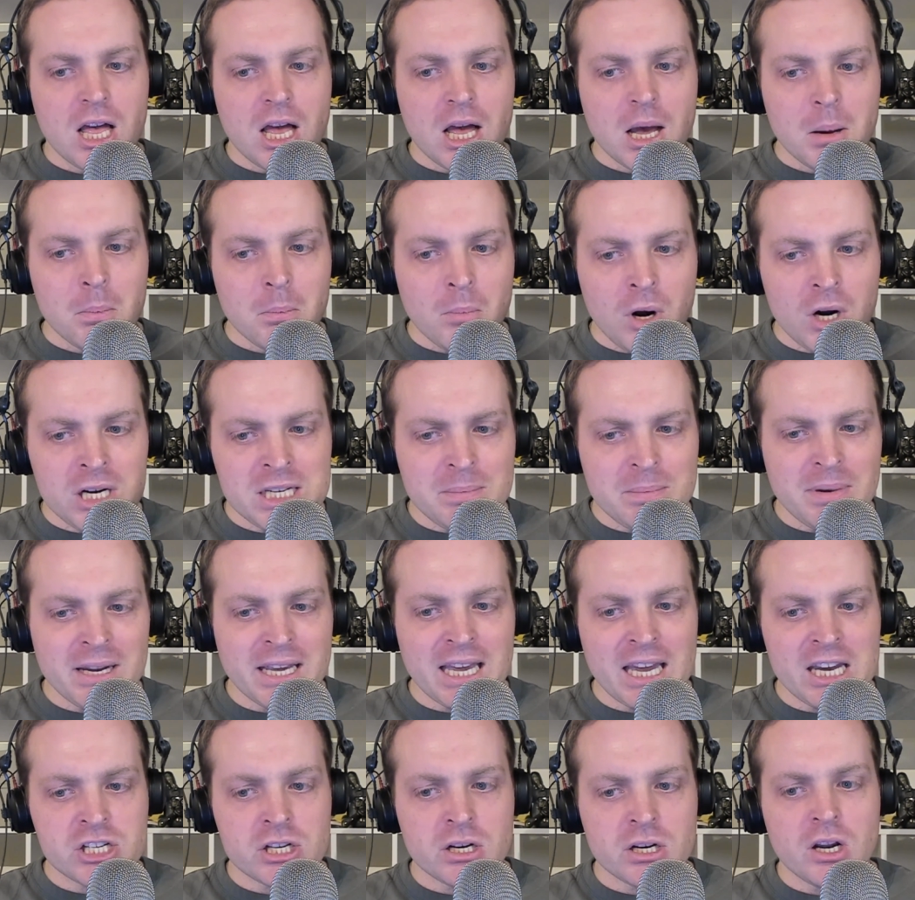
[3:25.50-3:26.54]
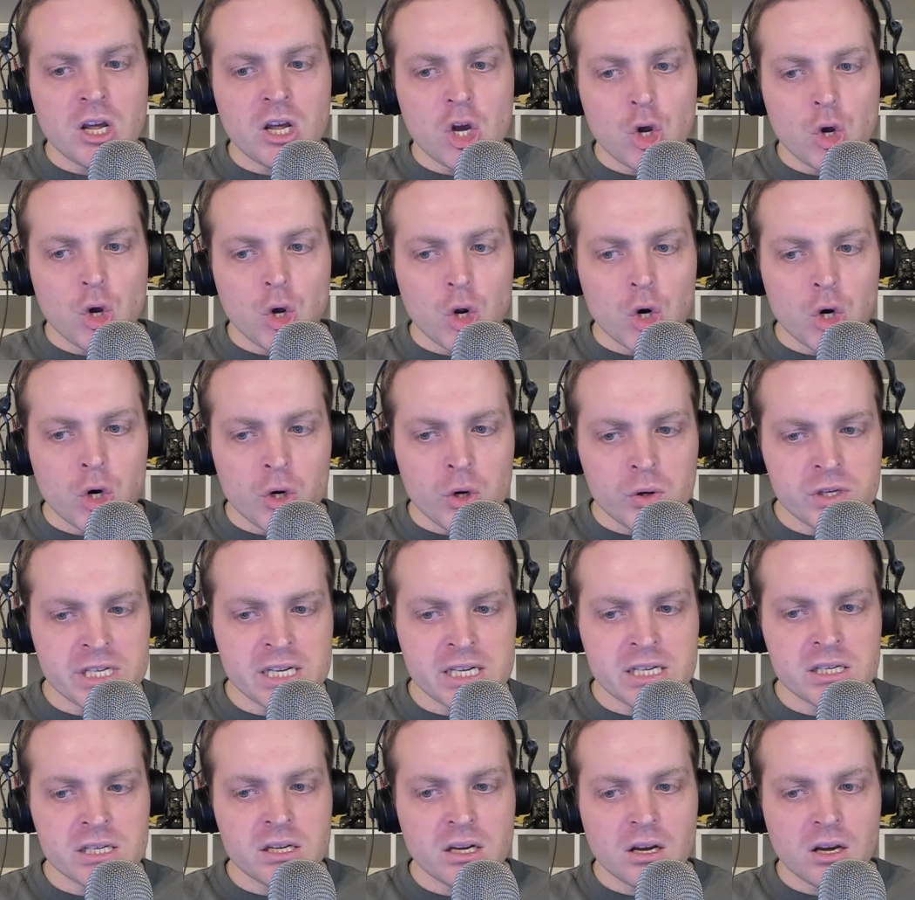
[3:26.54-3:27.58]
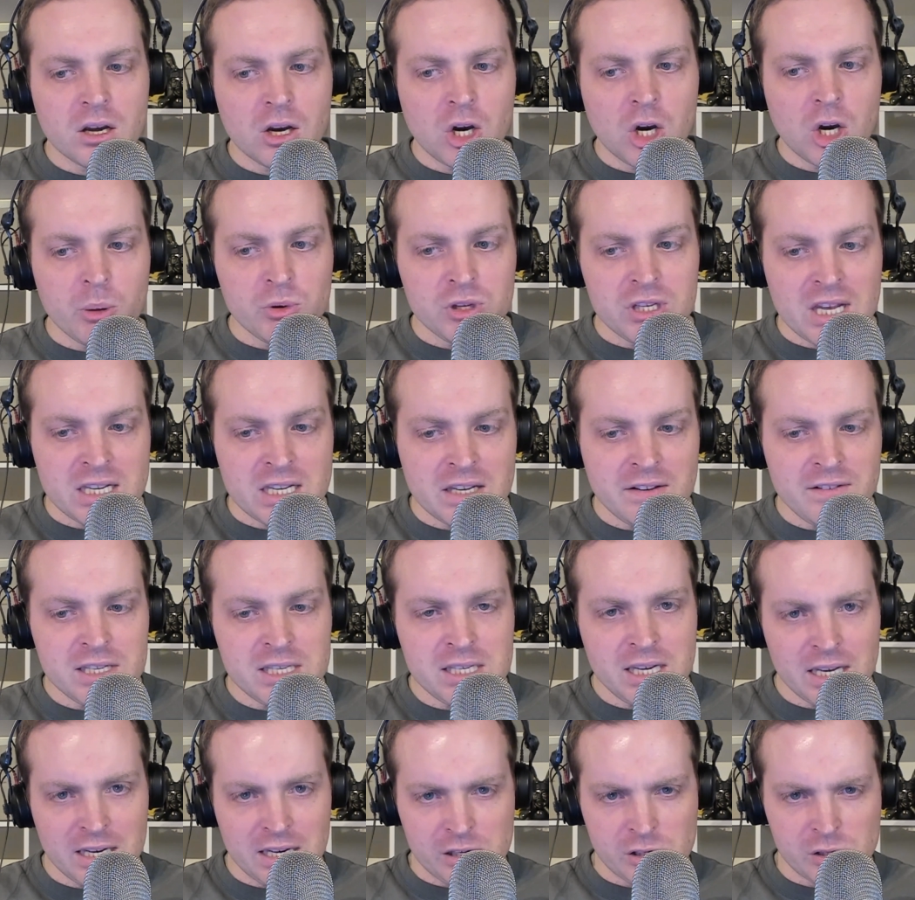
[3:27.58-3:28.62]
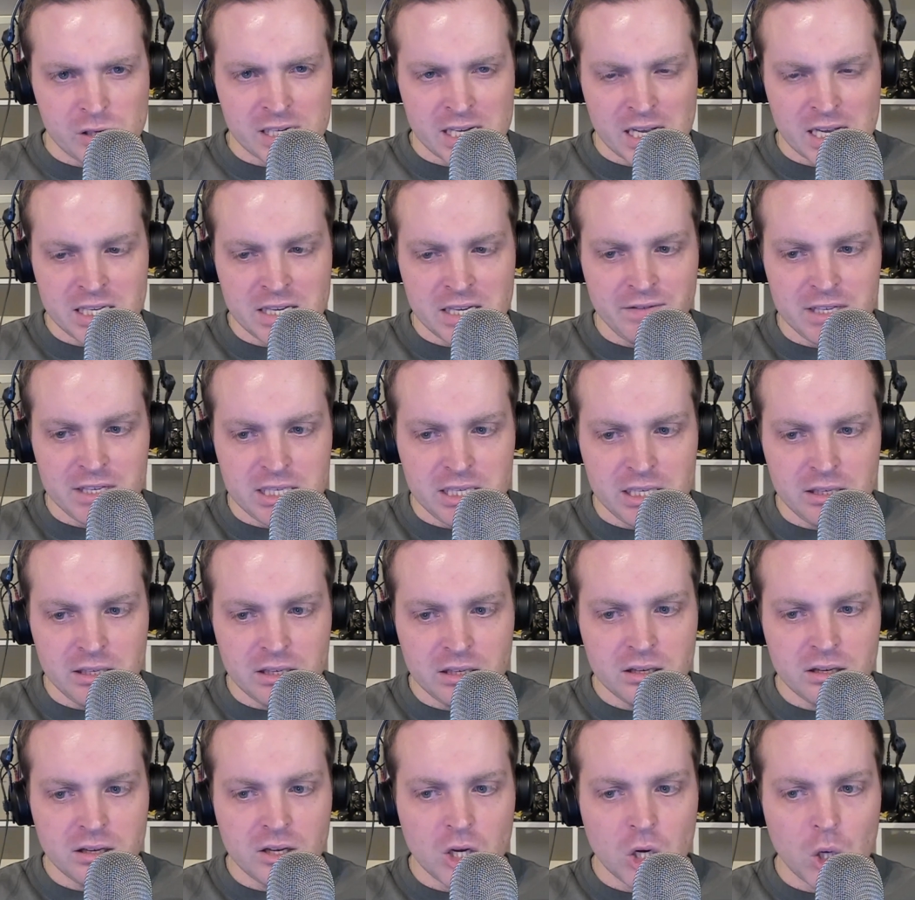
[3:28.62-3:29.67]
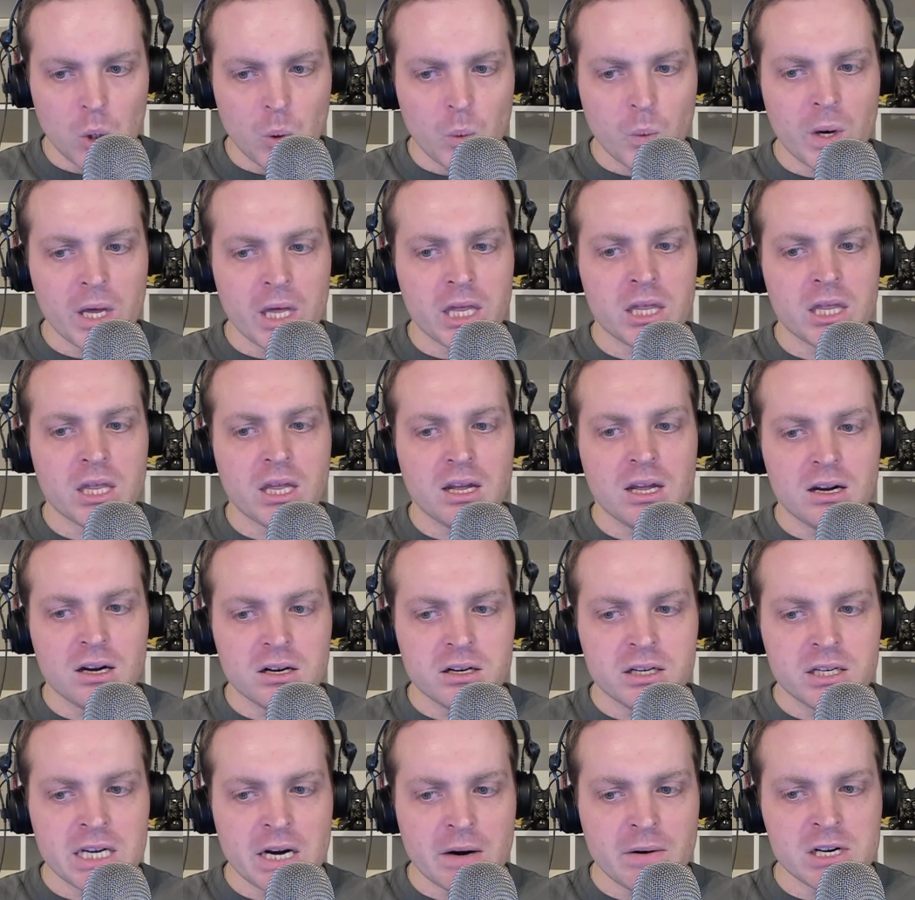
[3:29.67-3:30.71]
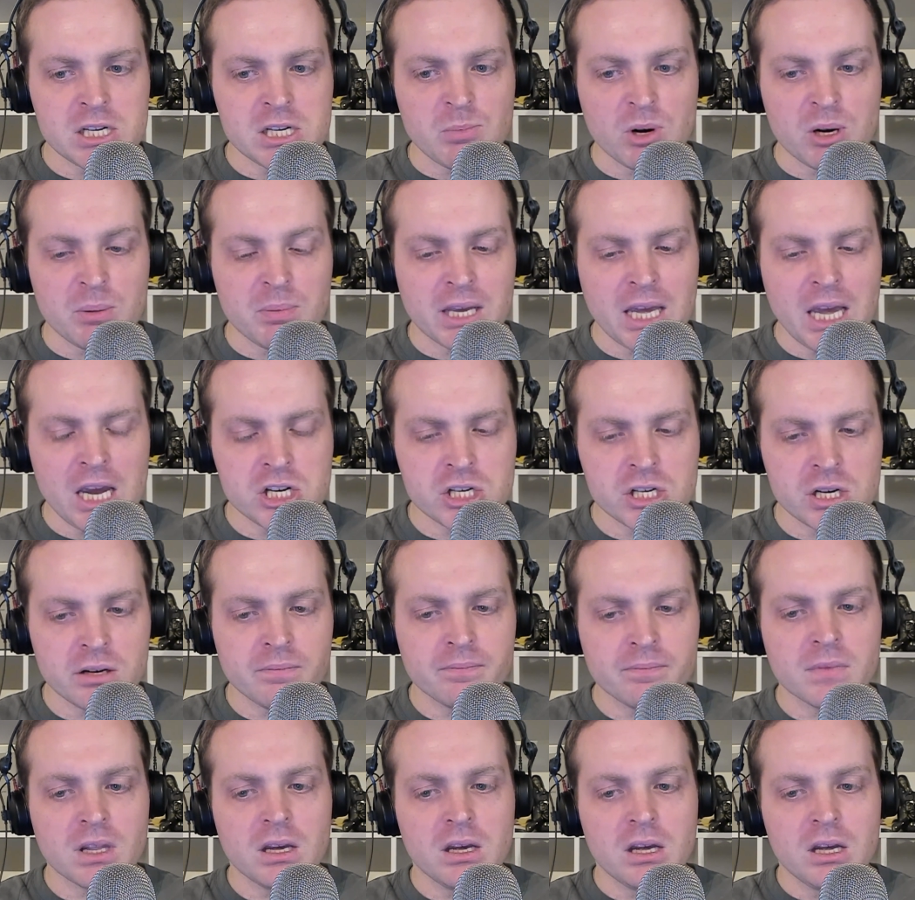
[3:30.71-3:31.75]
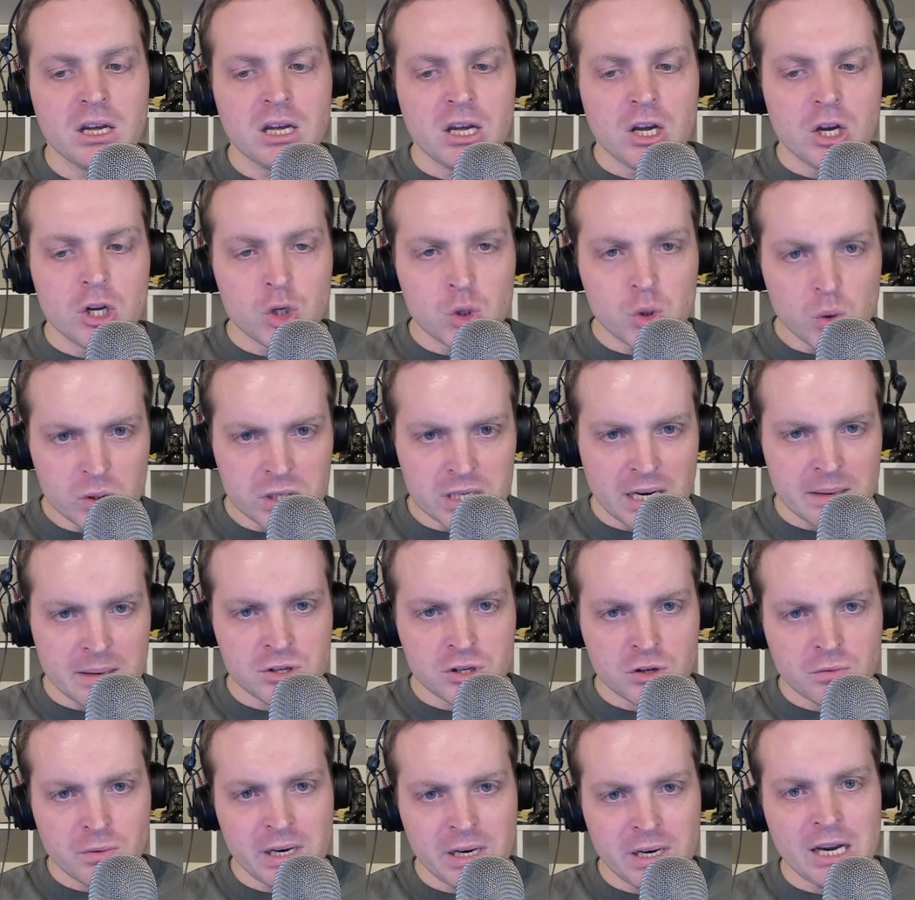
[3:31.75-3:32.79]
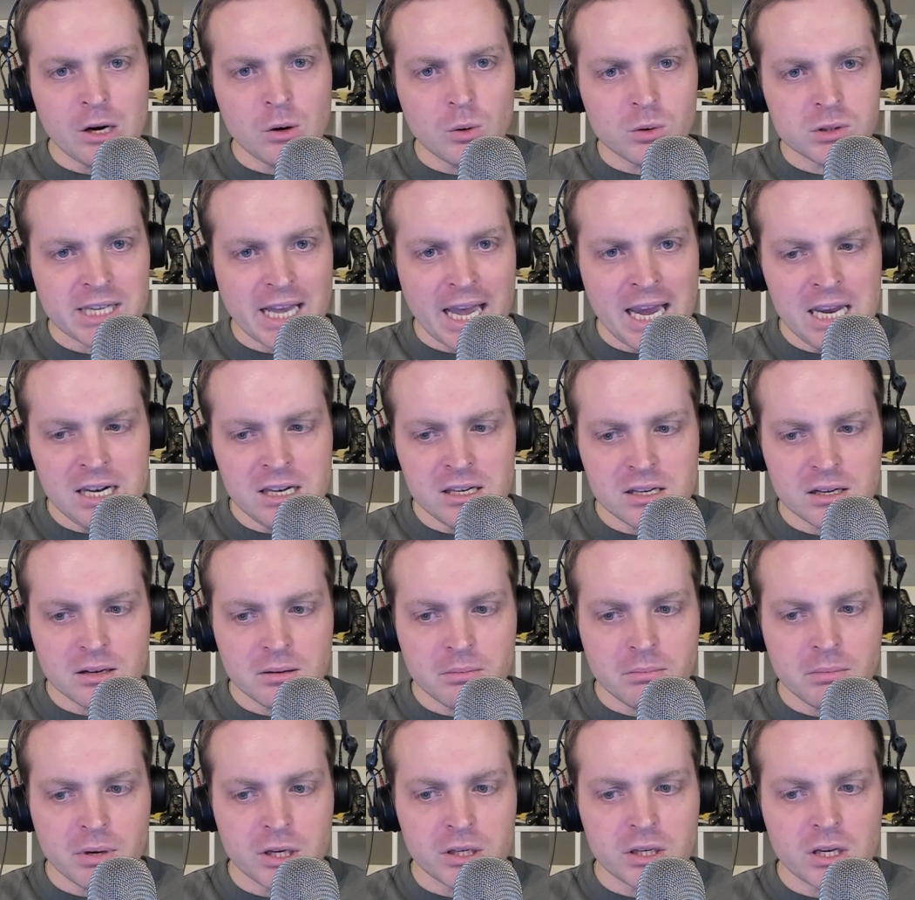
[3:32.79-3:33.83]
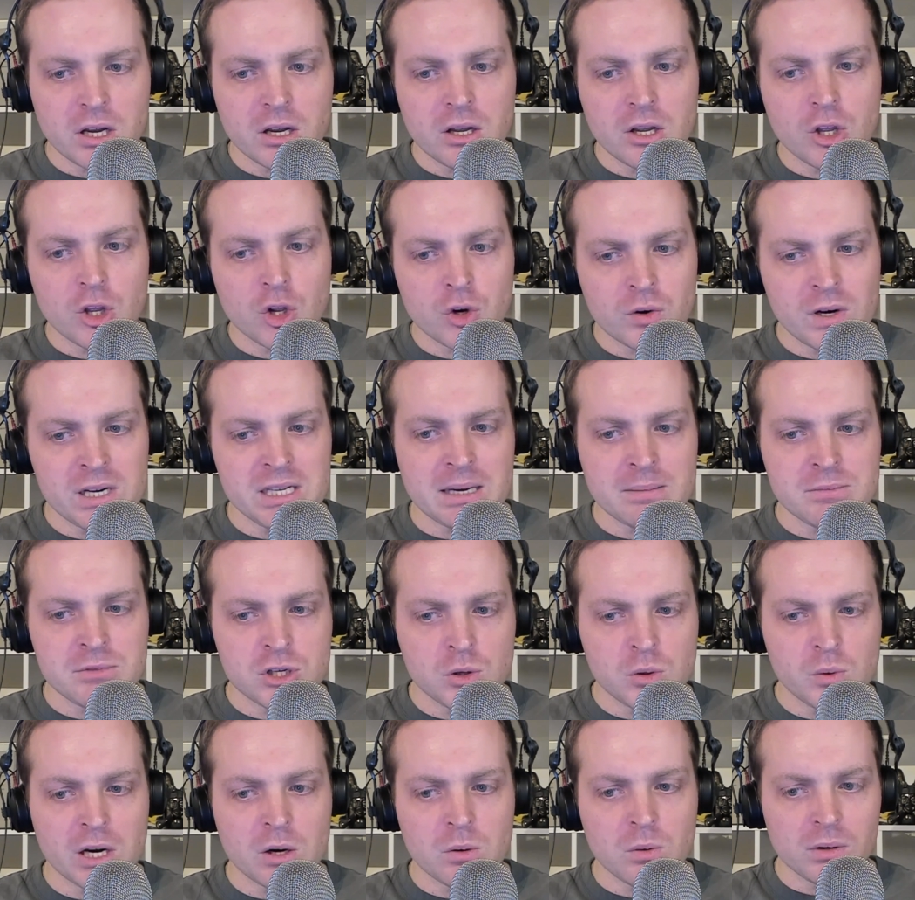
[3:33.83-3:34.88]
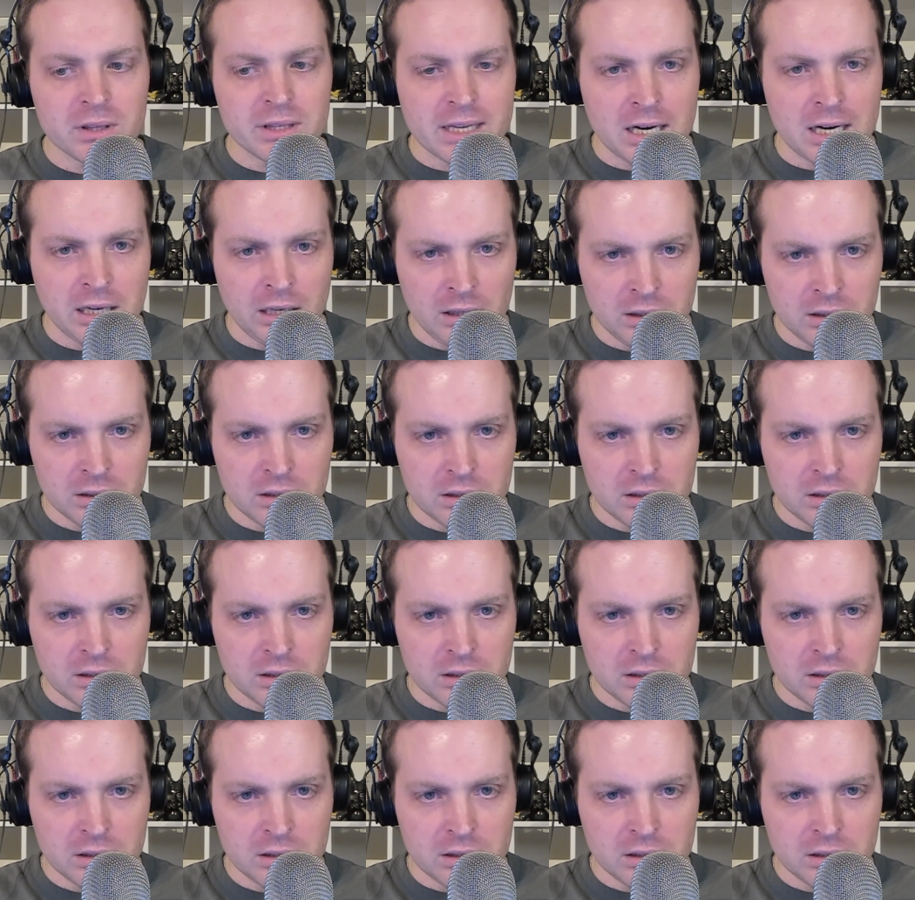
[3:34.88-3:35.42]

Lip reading: multiplication loses commutativity and associativity. With Terrence multiplication, 2 times 3 equals 8, but 3 times 2 equals 9.